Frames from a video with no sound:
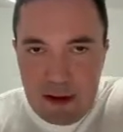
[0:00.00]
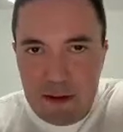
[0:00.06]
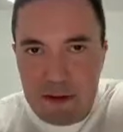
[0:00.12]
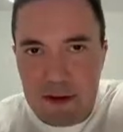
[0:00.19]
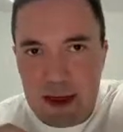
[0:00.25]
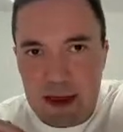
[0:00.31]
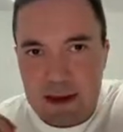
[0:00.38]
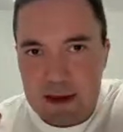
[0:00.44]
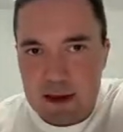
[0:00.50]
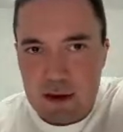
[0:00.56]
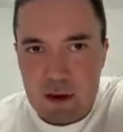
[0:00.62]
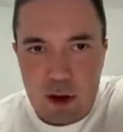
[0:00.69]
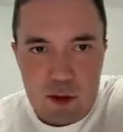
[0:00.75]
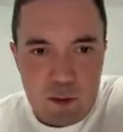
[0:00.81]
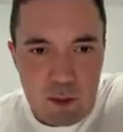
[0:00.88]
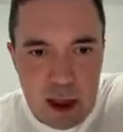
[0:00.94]
that did
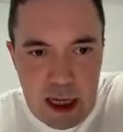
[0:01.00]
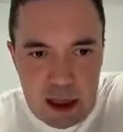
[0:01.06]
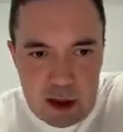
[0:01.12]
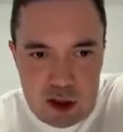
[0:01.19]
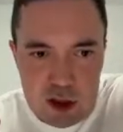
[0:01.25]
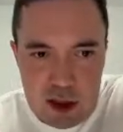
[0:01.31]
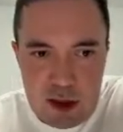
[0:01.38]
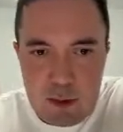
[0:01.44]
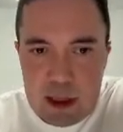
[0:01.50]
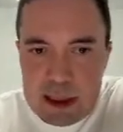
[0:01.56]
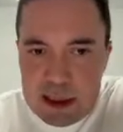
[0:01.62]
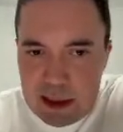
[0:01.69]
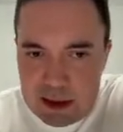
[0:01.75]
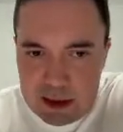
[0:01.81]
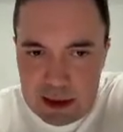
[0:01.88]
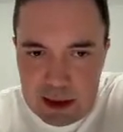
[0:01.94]
not match
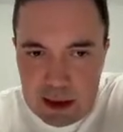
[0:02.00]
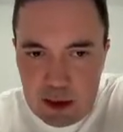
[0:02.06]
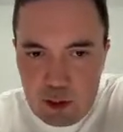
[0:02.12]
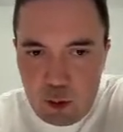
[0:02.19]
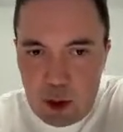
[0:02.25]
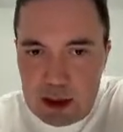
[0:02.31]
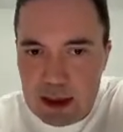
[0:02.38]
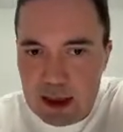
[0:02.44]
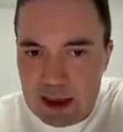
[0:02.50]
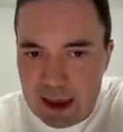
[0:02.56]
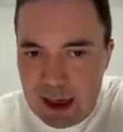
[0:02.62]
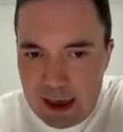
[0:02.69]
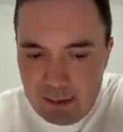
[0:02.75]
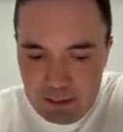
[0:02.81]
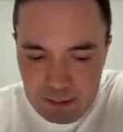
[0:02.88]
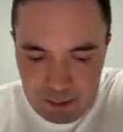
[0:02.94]
immediately when they
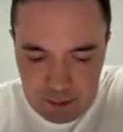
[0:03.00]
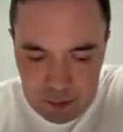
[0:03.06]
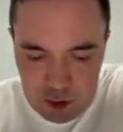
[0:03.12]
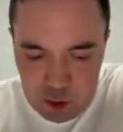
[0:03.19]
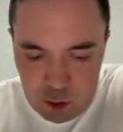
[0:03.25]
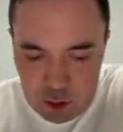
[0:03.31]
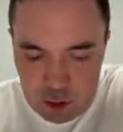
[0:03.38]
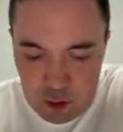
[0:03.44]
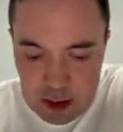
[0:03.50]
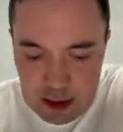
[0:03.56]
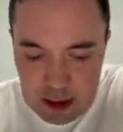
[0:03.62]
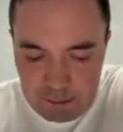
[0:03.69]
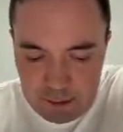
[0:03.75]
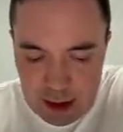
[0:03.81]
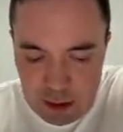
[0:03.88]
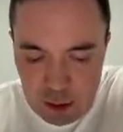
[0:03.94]
came to a trading
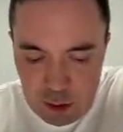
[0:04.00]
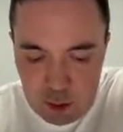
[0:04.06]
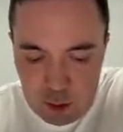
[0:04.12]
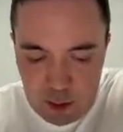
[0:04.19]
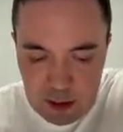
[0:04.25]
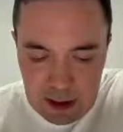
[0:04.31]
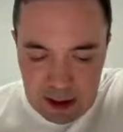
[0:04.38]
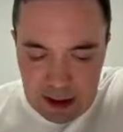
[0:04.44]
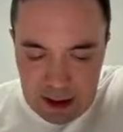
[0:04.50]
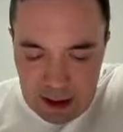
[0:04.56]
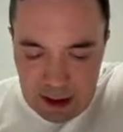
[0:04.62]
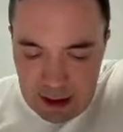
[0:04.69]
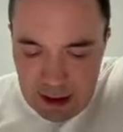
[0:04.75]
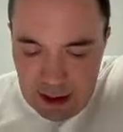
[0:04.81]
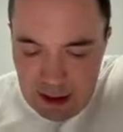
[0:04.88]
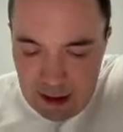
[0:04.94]
venue,
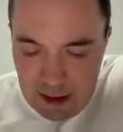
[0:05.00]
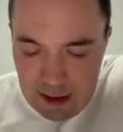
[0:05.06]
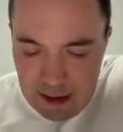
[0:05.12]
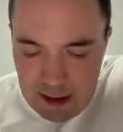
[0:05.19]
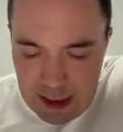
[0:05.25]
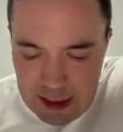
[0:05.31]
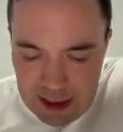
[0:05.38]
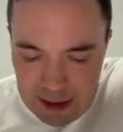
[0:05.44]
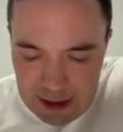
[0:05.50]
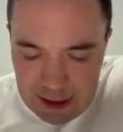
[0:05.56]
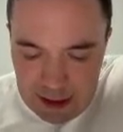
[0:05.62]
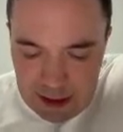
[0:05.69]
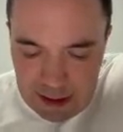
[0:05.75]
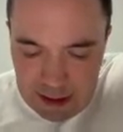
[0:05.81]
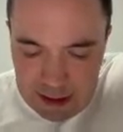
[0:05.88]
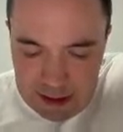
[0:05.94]
they
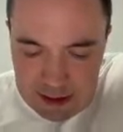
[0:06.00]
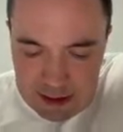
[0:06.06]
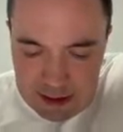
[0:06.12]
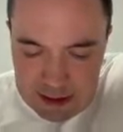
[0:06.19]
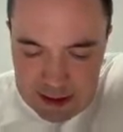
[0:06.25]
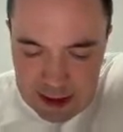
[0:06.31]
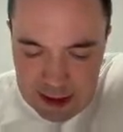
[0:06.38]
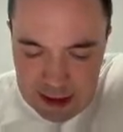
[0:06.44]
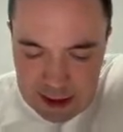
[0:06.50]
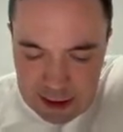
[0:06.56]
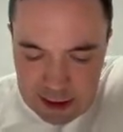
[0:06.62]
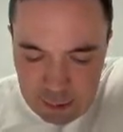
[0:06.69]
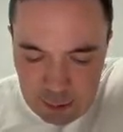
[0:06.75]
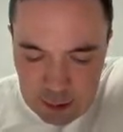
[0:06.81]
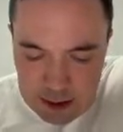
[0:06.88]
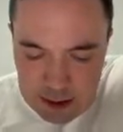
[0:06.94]
take
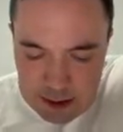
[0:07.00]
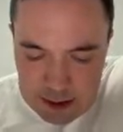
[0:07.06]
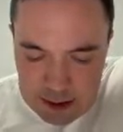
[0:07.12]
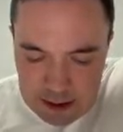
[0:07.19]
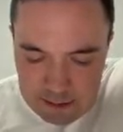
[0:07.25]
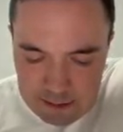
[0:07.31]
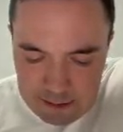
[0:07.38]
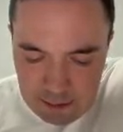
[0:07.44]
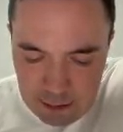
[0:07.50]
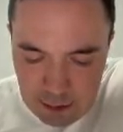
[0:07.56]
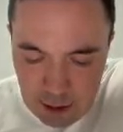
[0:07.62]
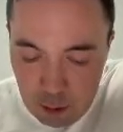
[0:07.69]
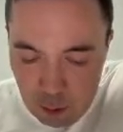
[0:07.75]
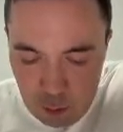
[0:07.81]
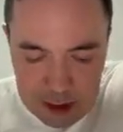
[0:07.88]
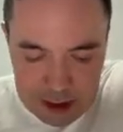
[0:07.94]
liquidity.
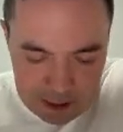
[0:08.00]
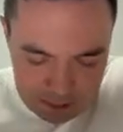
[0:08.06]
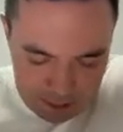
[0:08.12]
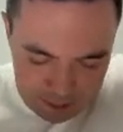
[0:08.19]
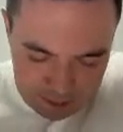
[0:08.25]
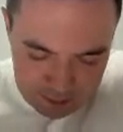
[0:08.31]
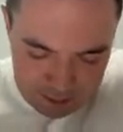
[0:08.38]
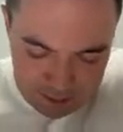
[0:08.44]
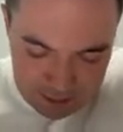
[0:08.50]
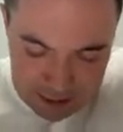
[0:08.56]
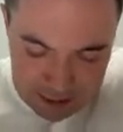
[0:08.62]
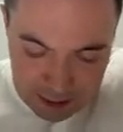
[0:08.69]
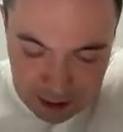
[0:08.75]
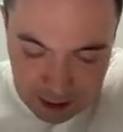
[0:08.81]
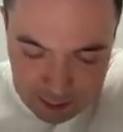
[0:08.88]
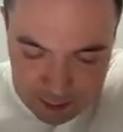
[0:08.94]
Oh, wait, the
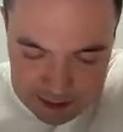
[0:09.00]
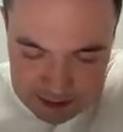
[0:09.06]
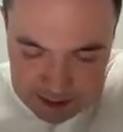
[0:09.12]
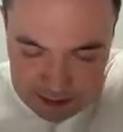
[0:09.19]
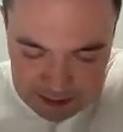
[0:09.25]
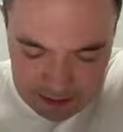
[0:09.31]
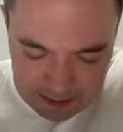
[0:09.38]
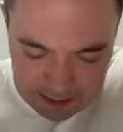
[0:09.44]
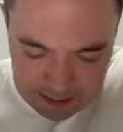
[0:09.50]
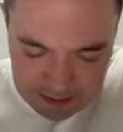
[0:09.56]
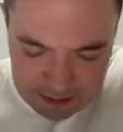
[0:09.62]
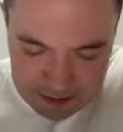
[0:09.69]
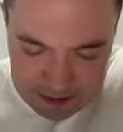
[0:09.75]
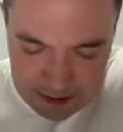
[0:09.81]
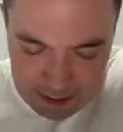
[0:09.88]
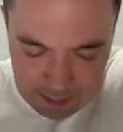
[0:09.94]
opposite.
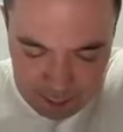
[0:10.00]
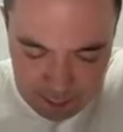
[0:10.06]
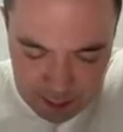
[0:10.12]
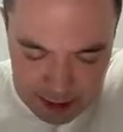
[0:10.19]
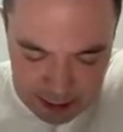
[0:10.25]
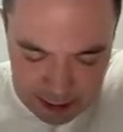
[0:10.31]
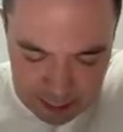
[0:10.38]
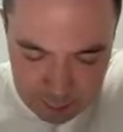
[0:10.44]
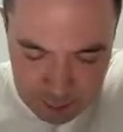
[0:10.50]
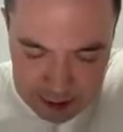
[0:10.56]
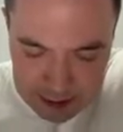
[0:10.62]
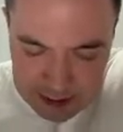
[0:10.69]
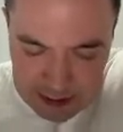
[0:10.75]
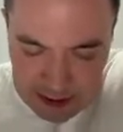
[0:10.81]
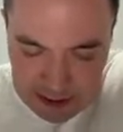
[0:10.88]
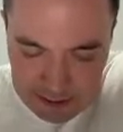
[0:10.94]
They make
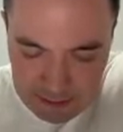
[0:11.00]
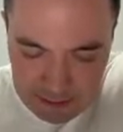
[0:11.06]
liquidity.